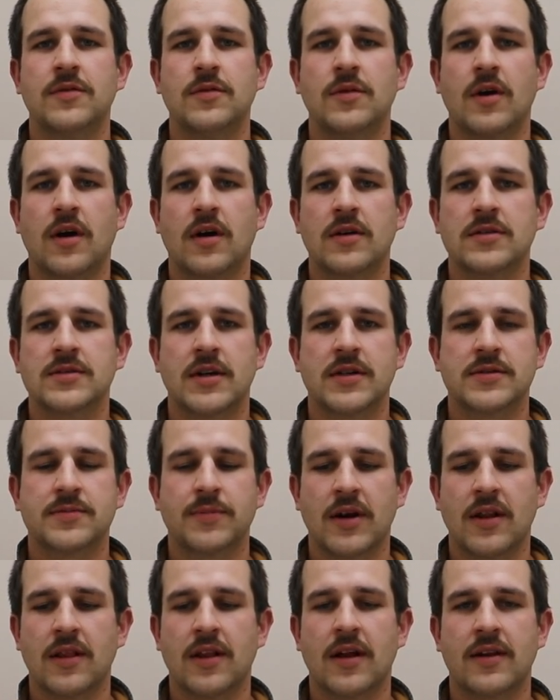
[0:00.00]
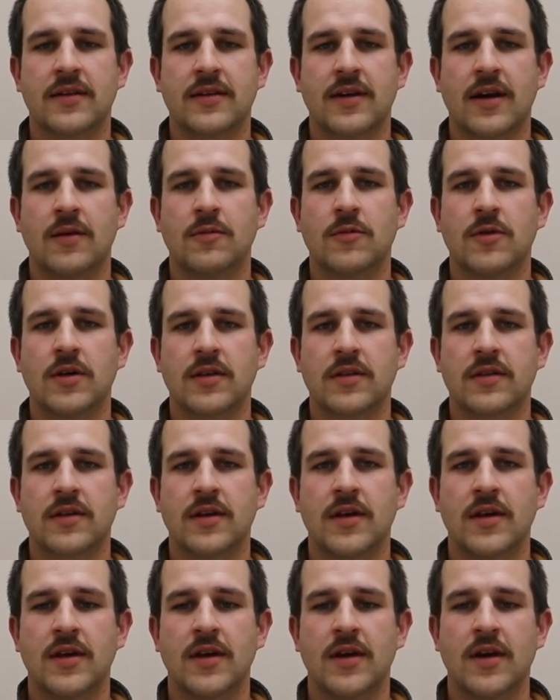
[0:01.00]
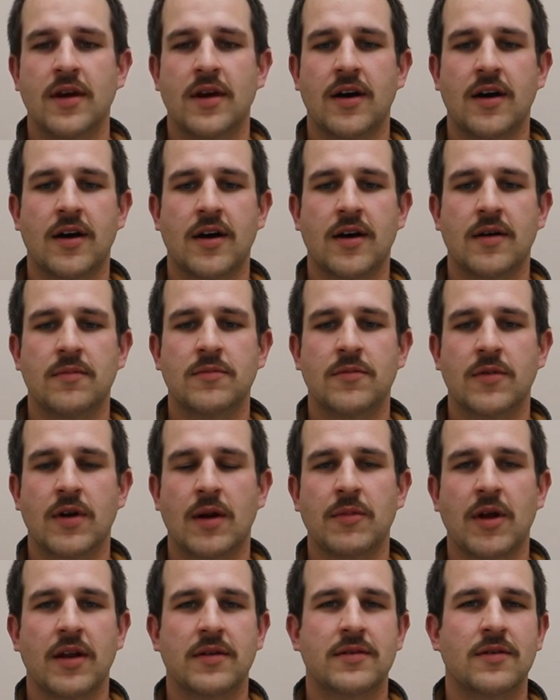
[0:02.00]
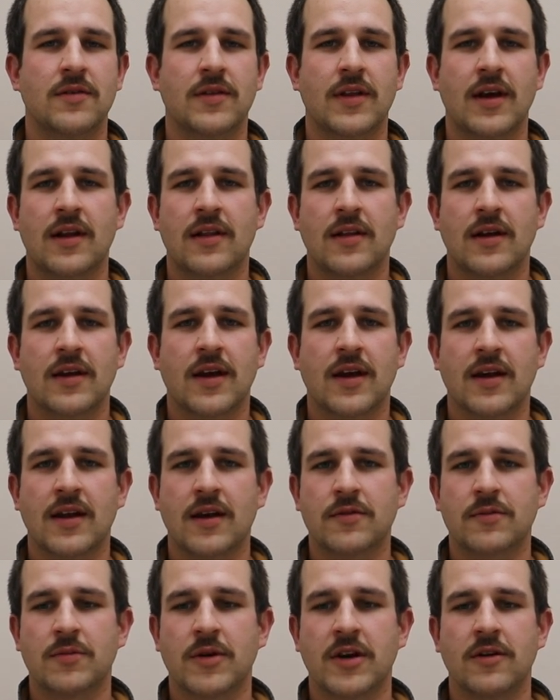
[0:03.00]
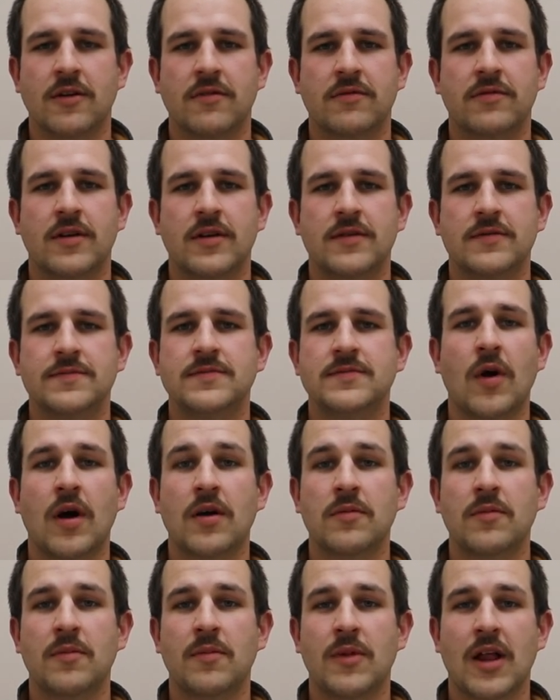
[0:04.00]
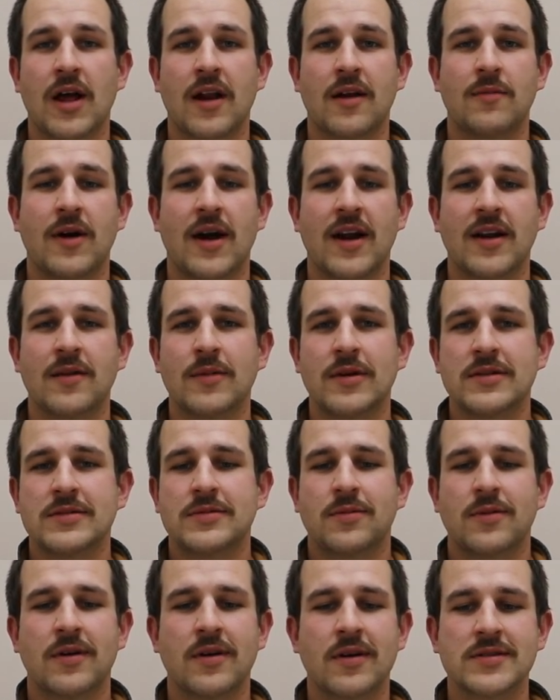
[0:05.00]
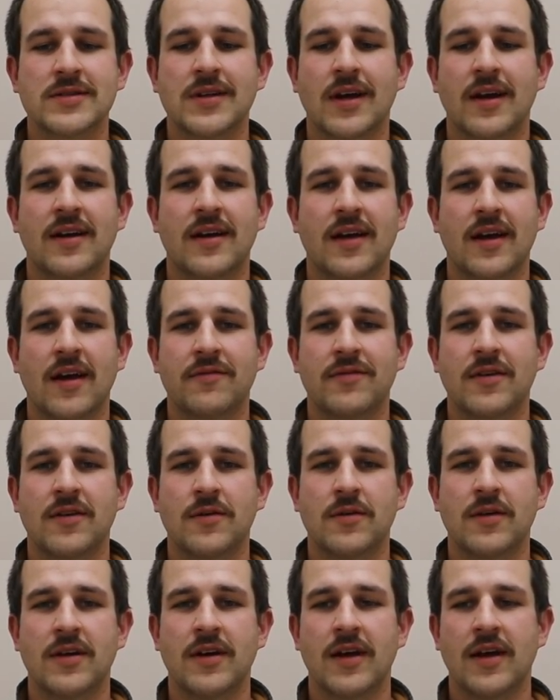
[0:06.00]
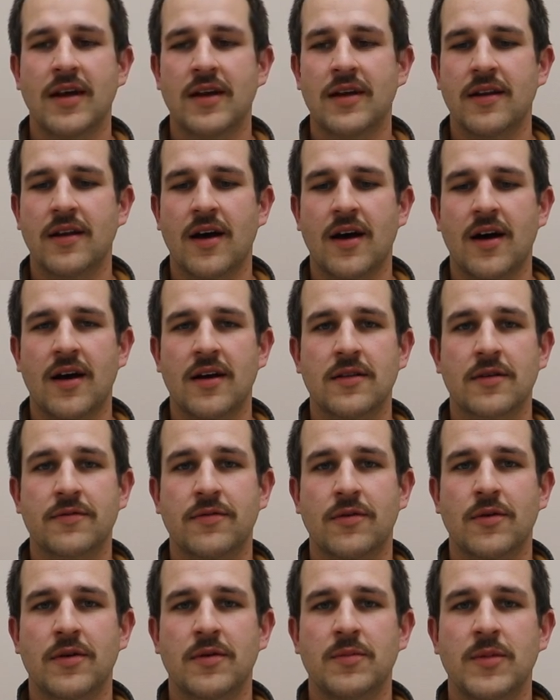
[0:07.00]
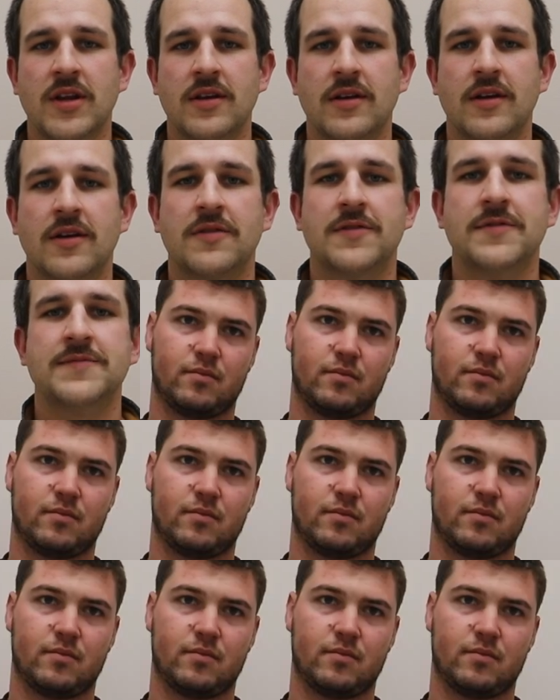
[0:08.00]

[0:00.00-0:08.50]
two dogs that I spend a lot of time with. Um, when I'm not doing that, I like hanging out with my girlfriend. Welcome to Milano Monuments. We're excited to have you, and uh, I look forward to meeting you.